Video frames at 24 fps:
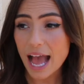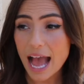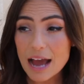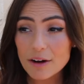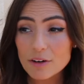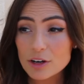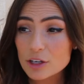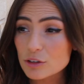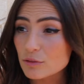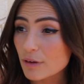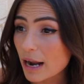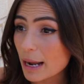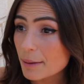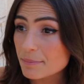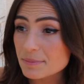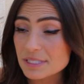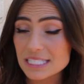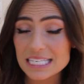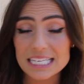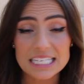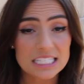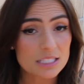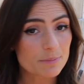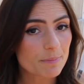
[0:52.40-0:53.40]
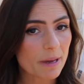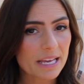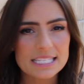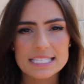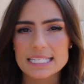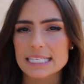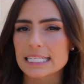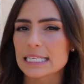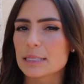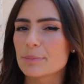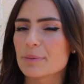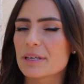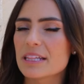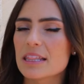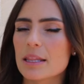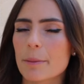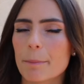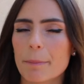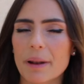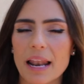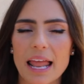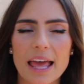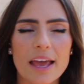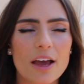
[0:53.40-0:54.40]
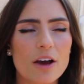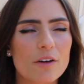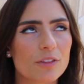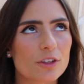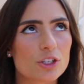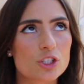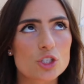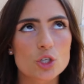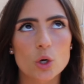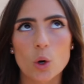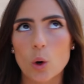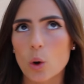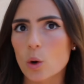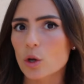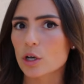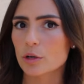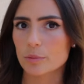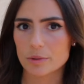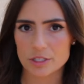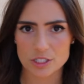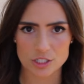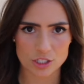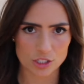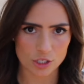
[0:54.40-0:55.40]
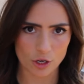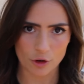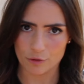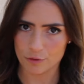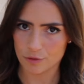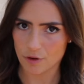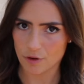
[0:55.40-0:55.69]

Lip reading: Aaron Ramsey has basically been the player of the tournament so